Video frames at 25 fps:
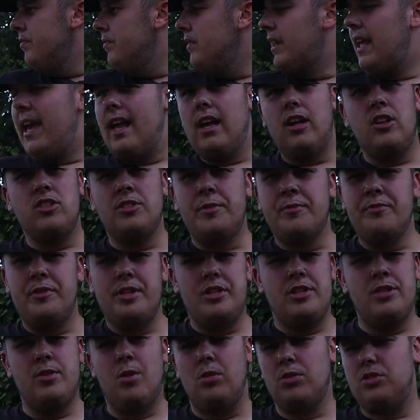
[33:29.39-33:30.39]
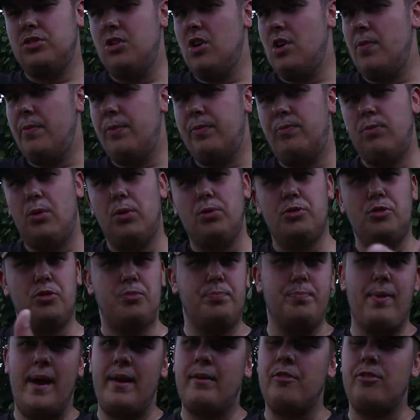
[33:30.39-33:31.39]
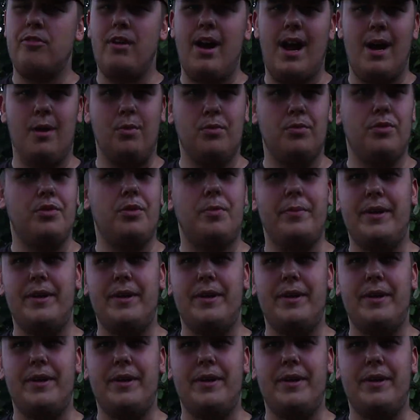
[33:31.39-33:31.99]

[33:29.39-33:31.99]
Yeah, because I'm fishing locked up, the rod just bent round.